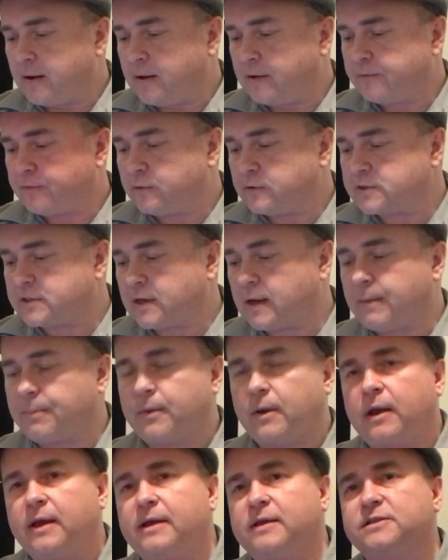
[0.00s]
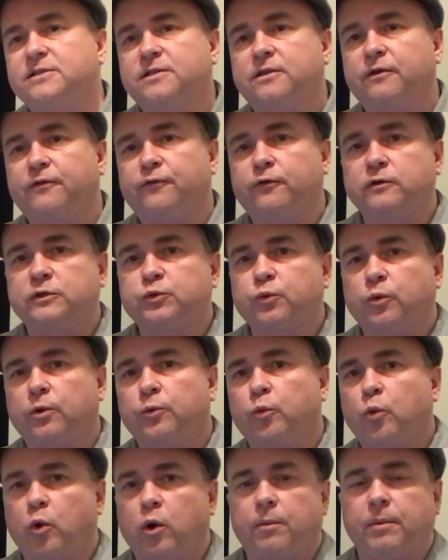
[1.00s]
First up is The First
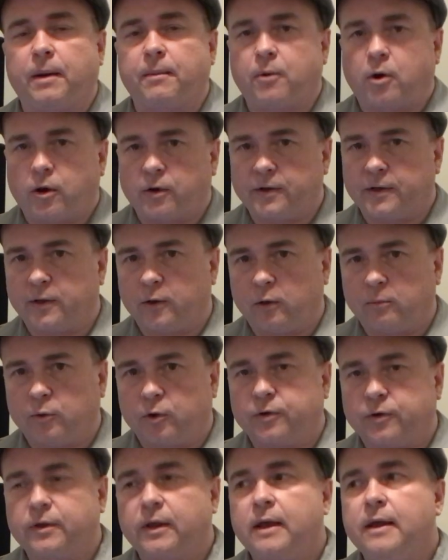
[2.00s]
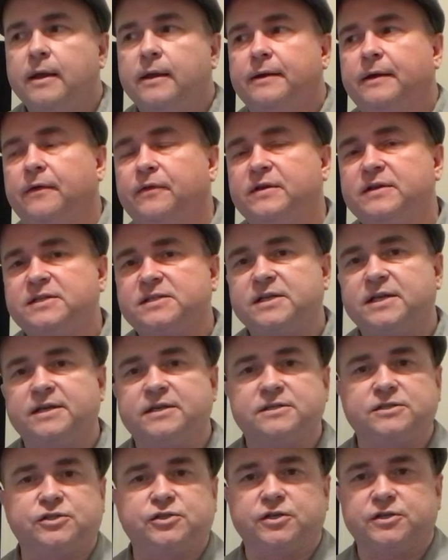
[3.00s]
World War by Martin Gilbert. Now, this
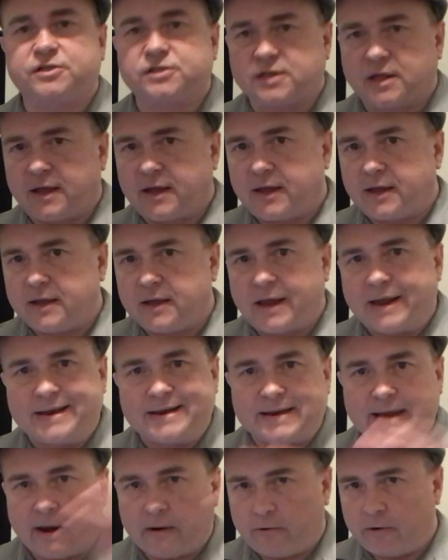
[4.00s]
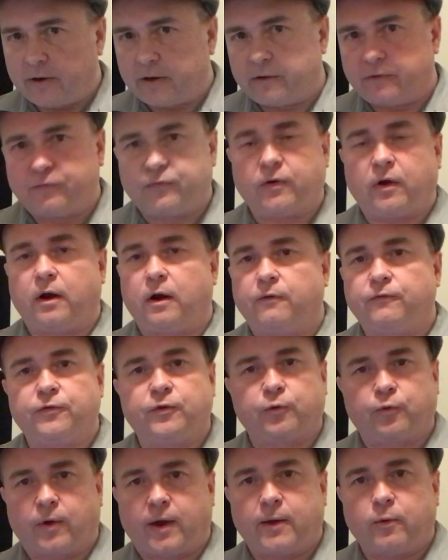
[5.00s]
is just a narrative of the
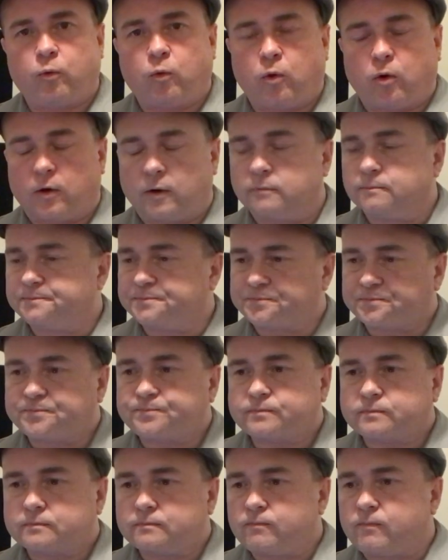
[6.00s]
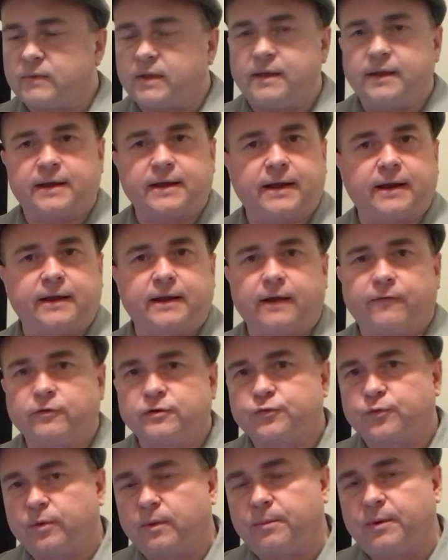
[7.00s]
Great War. It kind of
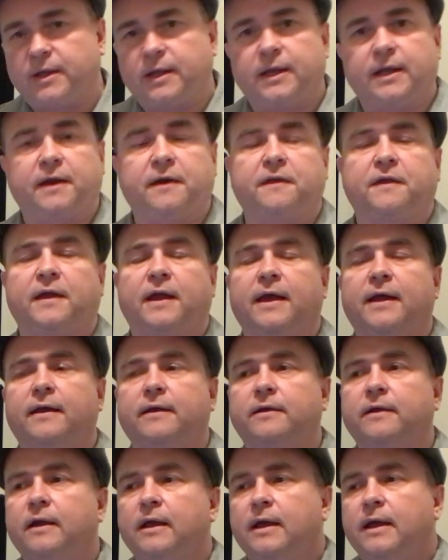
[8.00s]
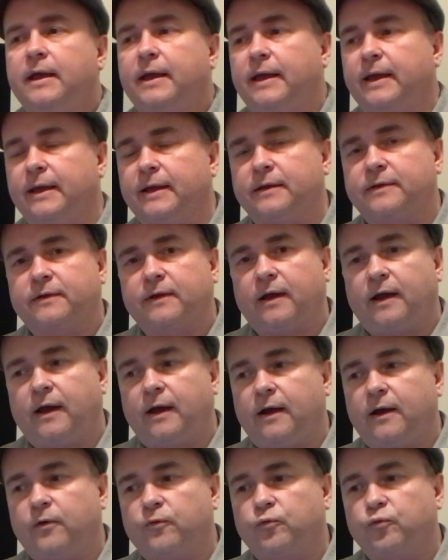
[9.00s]
covers from the beginning to the end. It
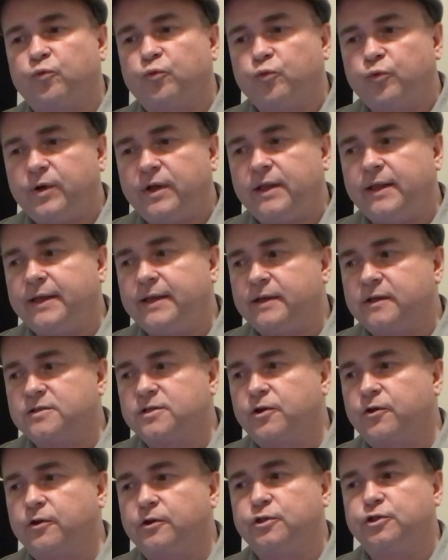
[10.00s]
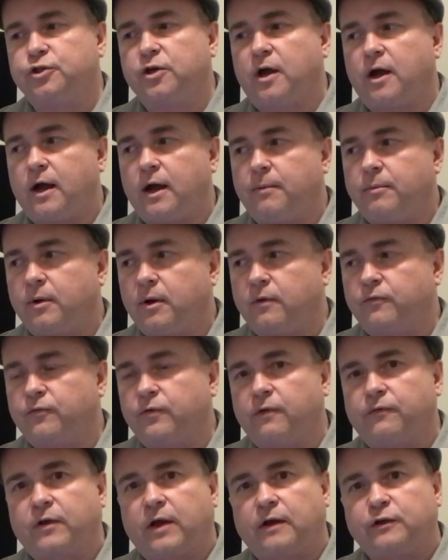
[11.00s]
really does a good job
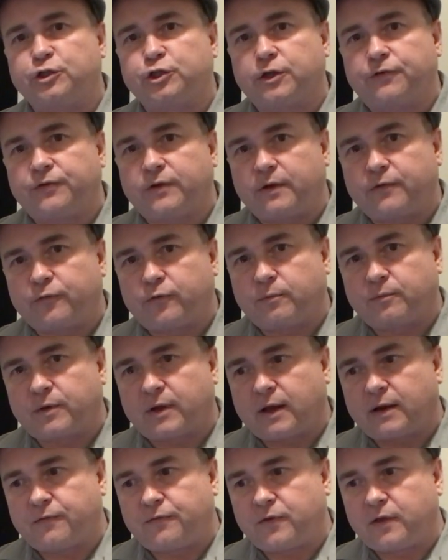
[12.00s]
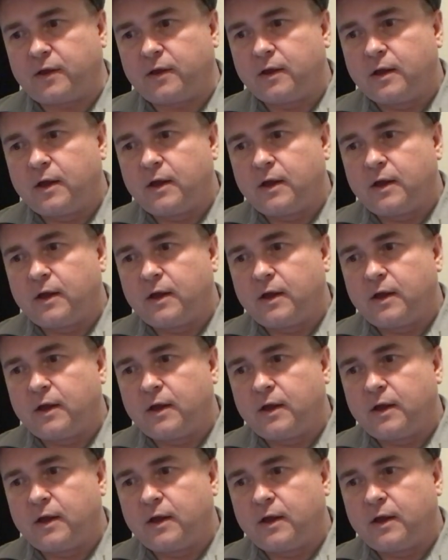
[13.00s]
of kind of shifting from kind of the